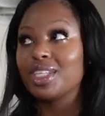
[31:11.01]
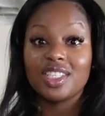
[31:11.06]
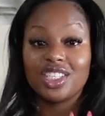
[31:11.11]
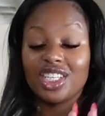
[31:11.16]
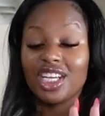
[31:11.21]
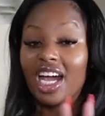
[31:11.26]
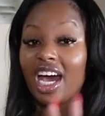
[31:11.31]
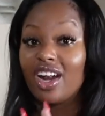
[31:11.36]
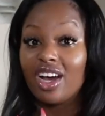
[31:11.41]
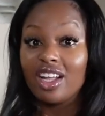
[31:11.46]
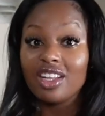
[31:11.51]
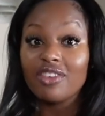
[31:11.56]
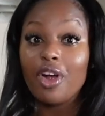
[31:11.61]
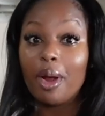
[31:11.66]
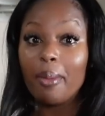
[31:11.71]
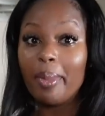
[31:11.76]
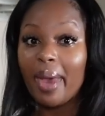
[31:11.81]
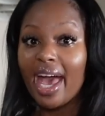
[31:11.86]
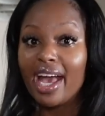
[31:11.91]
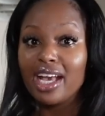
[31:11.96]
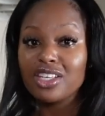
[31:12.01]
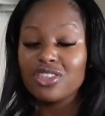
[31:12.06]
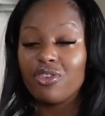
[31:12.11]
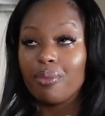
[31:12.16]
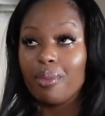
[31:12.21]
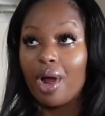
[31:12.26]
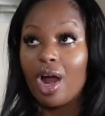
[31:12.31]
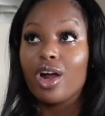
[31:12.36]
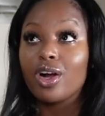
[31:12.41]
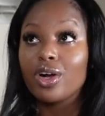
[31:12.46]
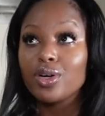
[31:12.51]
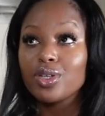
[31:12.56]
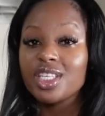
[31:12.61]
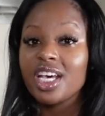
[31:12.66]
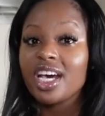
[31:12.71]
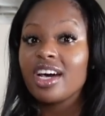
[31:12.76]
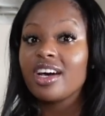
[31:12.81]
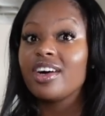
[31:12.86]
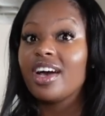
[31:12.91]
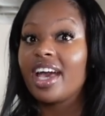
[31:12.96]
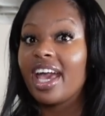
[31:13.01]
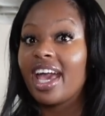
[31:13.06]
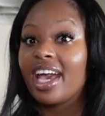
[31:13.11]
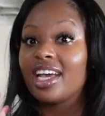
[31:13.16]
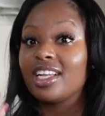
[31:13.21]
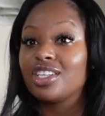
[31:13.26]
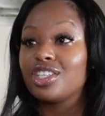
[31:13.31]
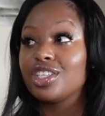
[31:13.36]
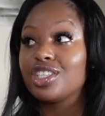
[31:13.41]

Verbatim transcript: She got all of her bags from our hotel and